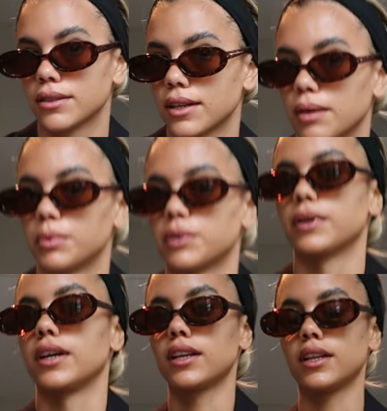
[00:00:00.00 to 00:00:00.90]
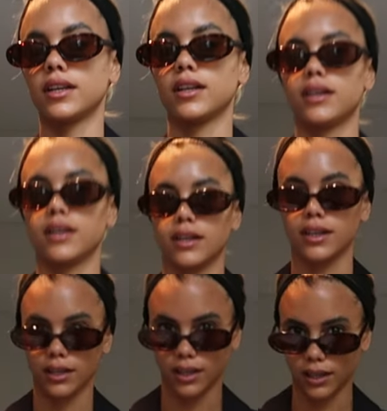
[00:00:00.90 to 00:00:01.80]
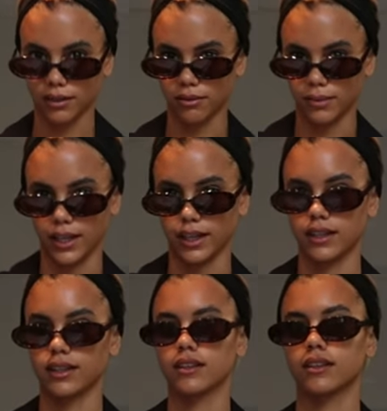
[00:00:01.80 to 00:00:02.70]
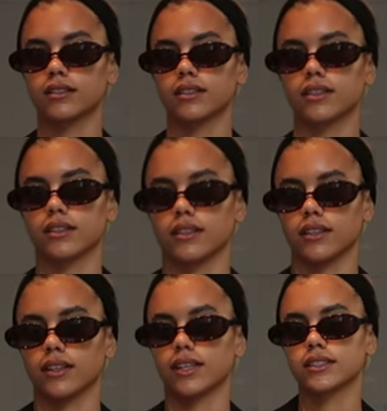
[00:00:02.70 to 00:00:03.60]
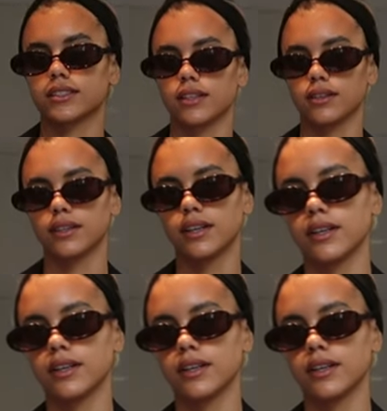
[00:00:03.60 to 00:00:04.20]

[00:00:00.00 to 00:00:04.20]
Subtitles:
look number one. Ignore my hair, they're not done yet. So,